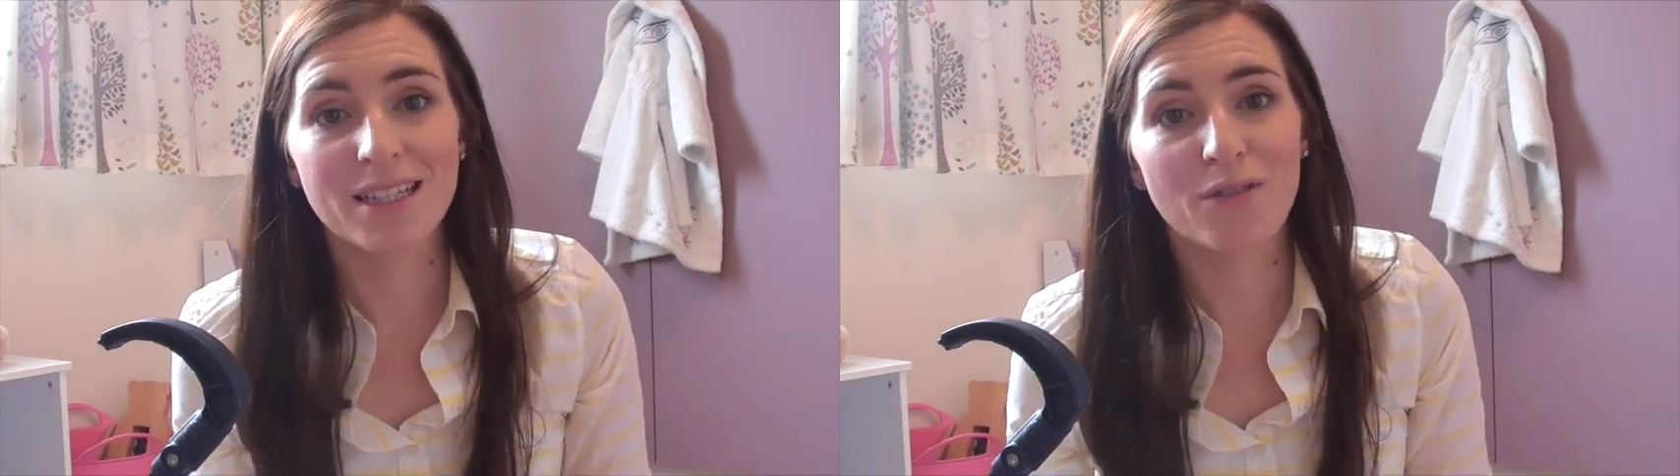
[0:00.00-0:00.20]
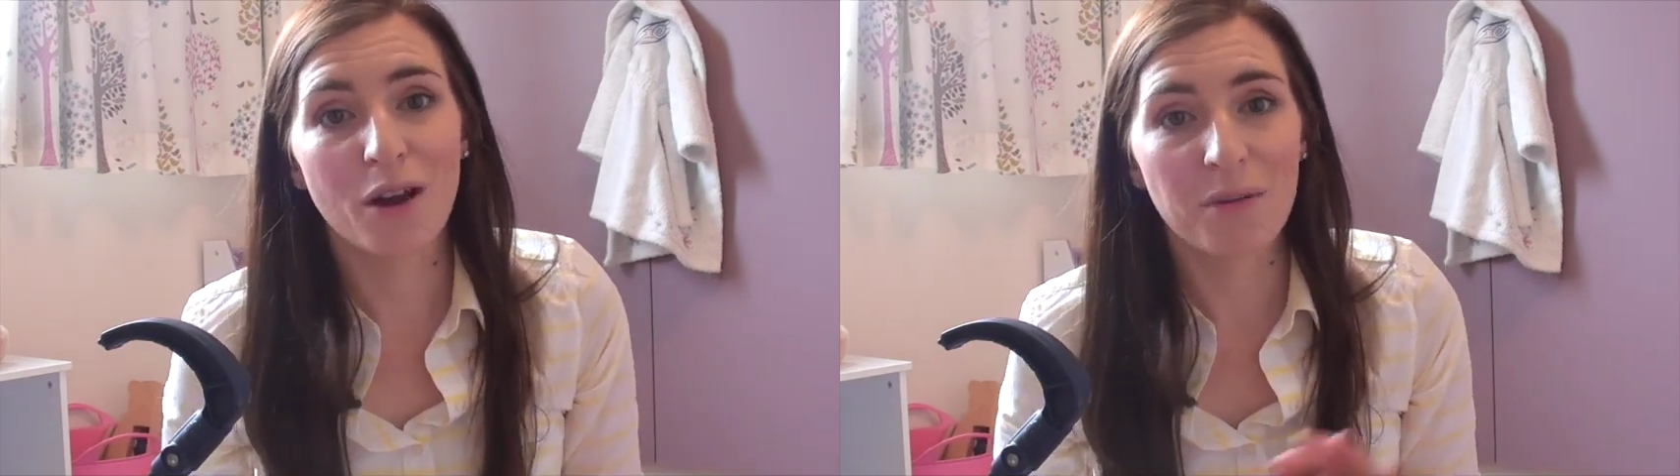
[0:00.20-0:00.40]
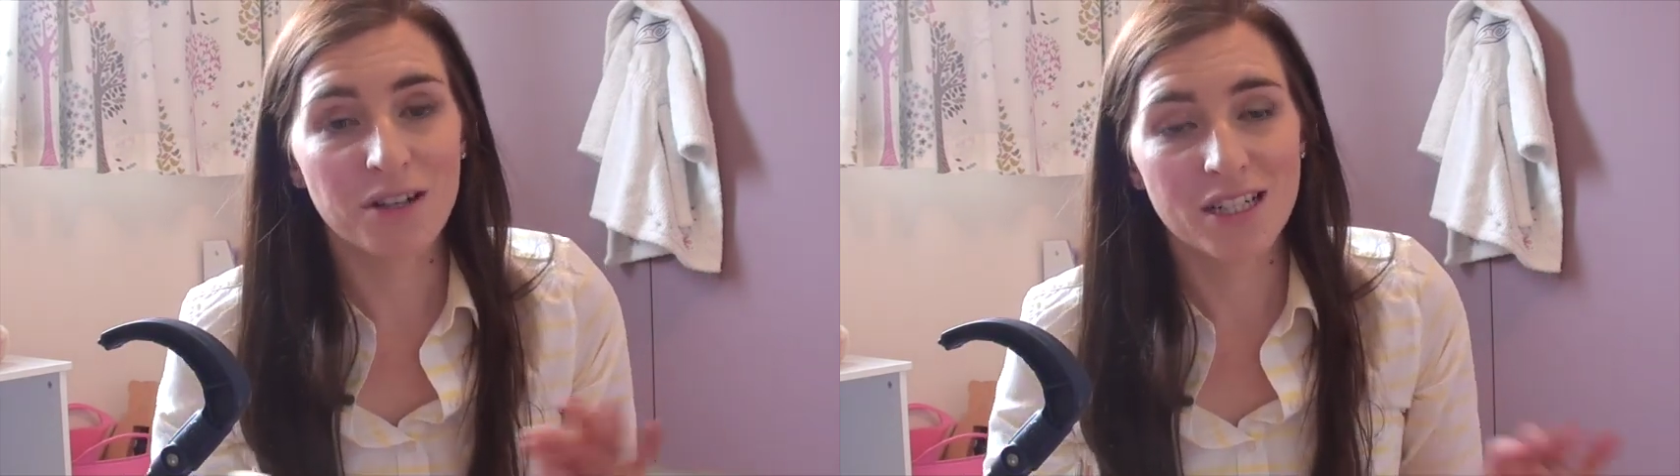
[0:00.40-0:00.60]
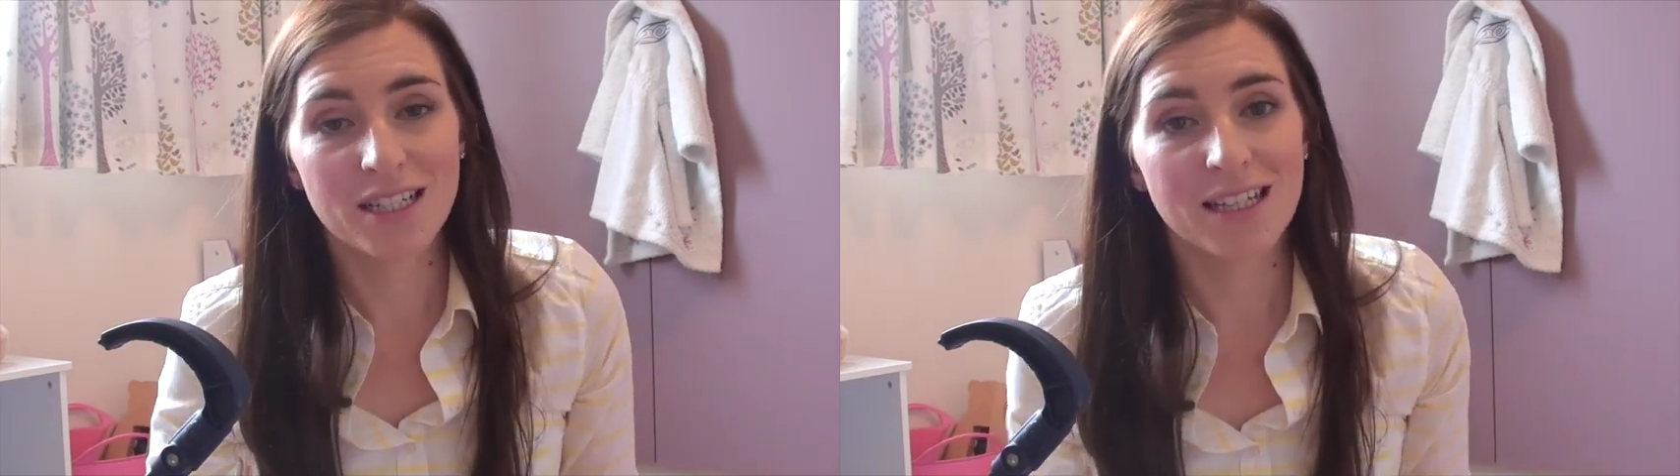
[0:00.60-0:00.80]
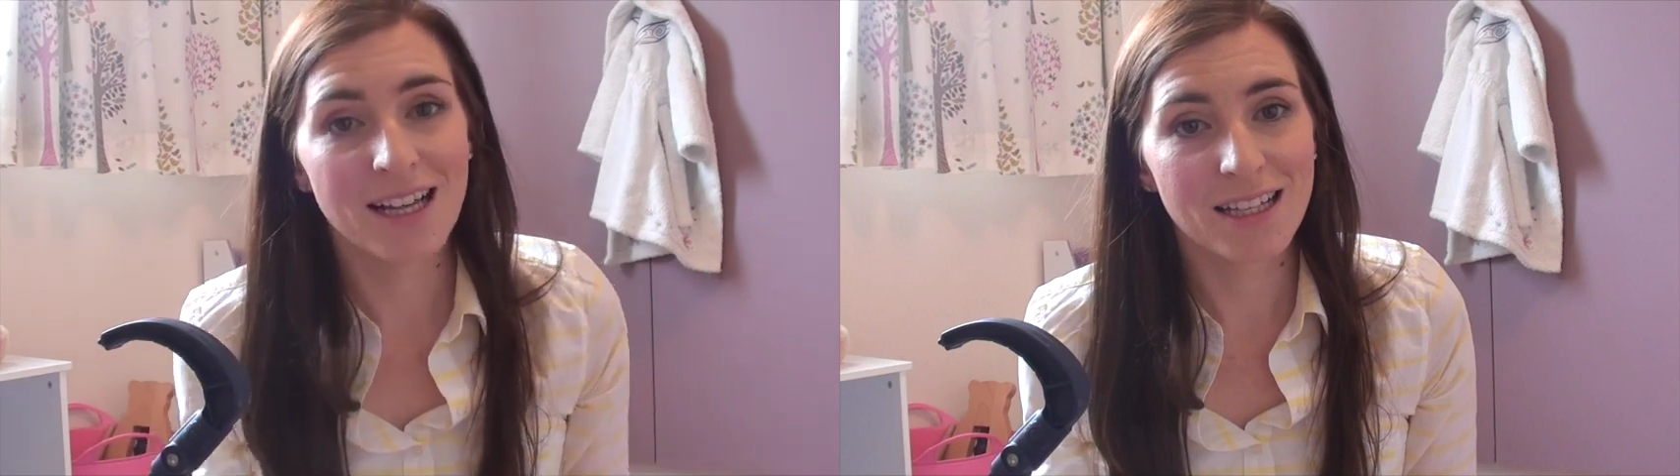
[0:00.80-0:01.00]
He's very much
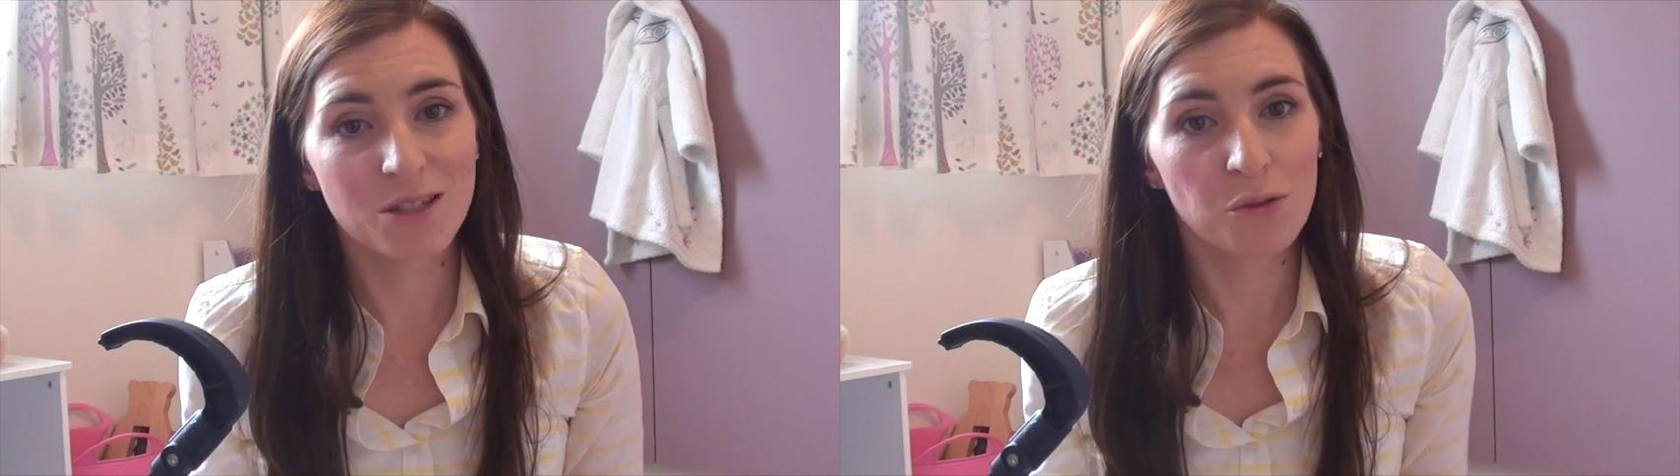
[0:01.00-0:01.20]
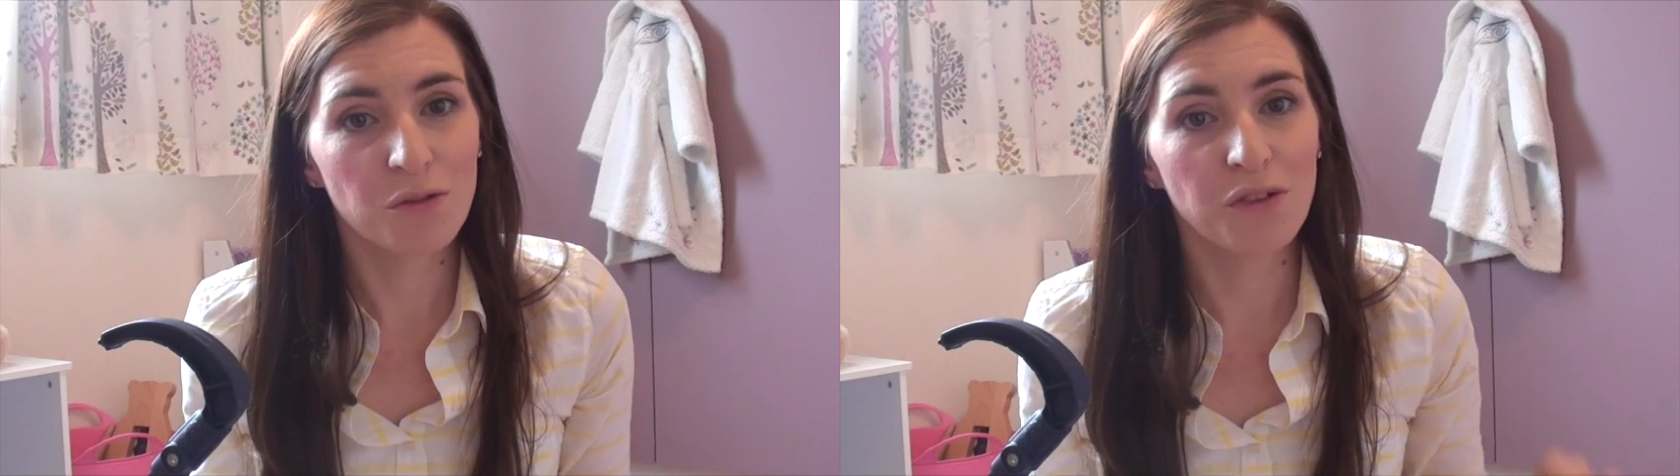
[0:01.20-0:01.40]
into that sort of